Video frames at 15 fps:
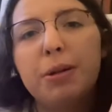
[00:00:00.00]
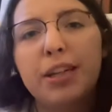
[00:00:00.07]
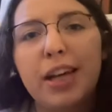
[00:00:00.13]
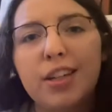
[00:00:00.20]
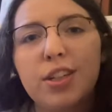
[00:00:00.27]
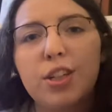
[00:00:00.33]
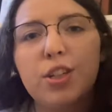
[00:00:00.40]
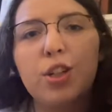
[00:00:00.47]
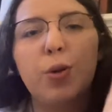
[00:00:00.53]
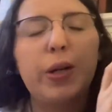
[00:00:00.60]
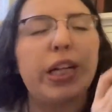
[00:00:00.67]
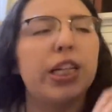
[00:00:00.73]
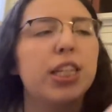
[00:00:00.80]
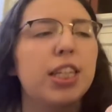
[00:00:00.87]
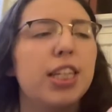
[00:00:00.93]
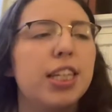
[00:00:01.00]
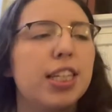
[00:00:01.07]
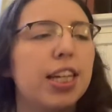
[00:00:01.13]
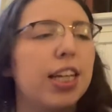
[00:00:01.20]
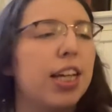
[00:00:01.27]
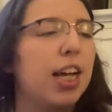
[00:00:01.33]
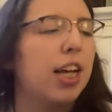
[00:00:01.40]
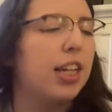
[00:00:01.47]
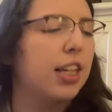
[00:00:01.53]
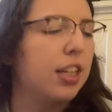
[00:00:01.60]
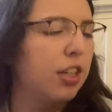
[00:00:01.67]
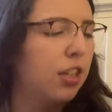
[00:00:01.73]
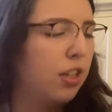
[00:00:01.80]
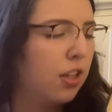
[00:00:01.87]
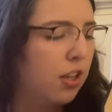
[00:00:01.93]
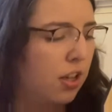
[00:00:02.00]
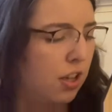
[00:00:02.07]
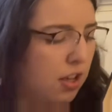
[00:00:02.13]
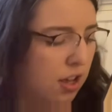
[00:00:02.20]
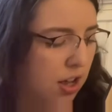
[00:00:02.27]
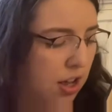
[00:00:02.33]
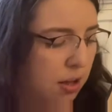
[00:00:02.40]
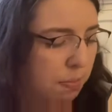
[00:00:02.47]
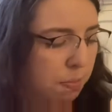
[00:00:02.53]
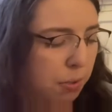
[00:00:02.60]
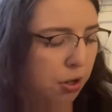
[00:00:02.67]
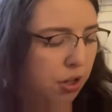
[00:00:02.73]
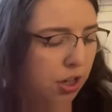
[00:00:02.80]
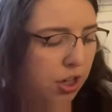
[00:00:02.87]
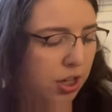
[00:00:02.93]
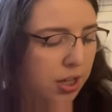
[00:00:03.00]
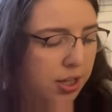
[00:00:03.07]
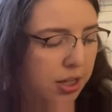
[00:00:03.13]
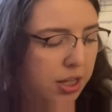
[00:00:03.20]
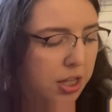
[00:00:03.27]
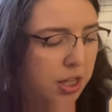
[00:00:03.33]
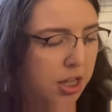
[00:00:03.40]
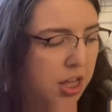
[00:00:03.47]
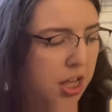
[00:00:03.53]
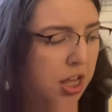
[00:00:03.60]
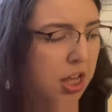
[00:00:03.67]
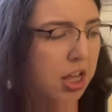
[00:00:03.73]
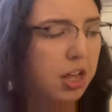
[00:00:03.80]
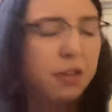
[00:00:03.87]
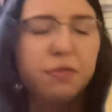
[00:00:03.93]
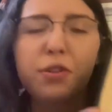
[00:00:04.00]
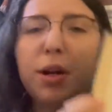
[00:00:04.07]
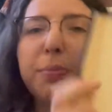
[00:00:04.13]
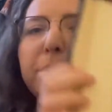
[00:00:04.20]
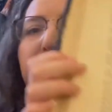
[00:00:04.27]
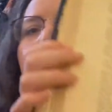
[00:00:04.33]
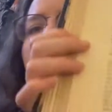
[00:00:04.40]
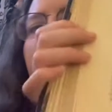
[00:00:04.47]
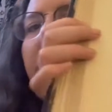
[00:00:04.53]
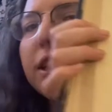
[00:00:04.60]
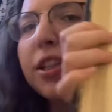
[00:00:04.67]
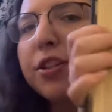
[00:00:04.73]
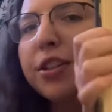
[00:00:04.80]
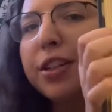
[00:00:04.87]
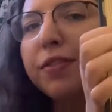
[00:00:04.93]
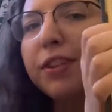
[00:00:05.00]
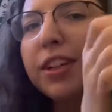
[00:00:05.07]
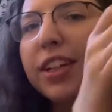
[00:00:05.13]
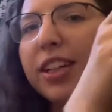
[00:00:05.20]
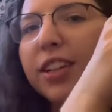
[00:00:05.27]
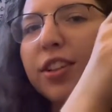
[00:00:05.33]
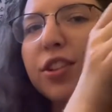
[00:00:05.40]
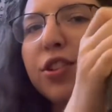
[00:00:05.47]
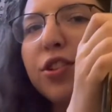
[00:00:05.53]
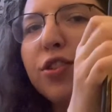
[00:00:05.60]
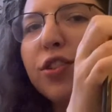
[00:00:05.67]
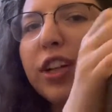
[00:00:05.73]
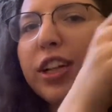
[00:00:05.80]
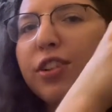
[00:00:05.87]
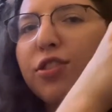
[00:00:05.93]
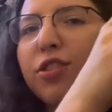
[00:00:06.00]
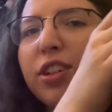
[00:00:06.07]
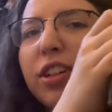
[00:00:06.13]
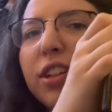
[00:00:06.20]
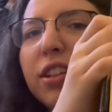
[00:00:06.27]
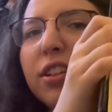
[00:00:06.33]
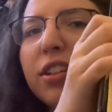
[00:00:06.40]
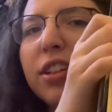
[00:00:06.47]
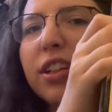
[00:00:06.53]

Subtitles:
yes, so it is this book of Robin Hood, and there's different illustrations.